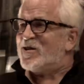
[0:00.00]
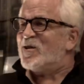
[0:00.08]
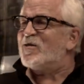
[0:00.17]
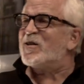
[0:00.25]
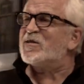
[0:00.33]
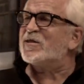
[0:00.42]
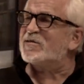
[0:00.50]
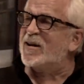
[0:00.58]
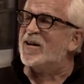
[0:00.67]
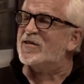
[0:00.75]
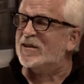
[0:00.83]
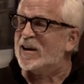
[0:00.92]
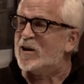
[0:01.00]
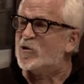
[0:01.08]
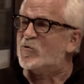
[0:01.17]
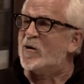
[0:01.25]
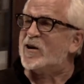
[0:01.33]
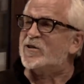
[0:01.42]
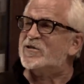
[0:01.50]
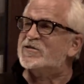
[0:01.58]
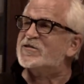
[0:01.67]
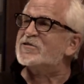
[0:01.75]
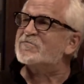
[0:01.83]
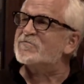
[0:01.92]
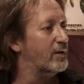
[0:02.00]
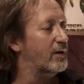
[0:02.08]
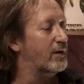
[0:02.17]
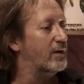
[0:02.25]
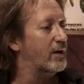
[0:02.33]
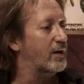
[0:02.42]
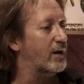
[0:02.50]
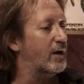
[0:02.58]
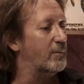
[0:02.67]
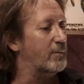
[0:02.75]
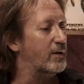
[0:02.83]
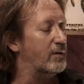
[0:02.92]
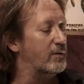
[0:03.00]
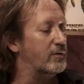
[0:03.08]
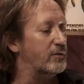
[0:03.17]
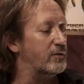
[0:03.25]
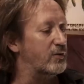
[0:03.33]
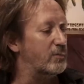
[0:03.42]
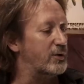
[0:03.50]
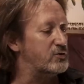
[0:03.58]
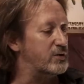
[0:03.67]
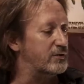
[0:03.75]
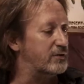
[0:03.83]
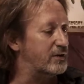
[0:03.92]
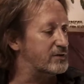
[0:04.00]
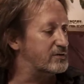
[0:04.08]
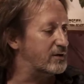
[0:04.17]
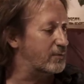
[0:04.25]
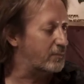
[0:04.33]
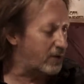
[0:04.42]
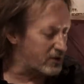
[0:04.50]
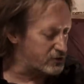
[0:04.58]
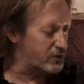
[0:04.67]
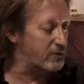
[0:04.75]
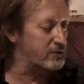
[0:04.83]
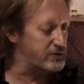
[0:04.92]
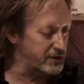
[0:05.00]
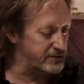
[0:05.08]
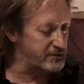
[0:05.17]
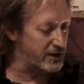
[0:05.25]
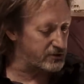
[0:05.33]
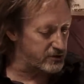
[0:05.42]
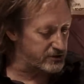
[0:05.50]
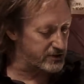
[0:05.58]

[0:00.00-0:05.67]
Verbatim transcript: you know, on the on the later records, you know. Um, you mentioned this modular synthesizer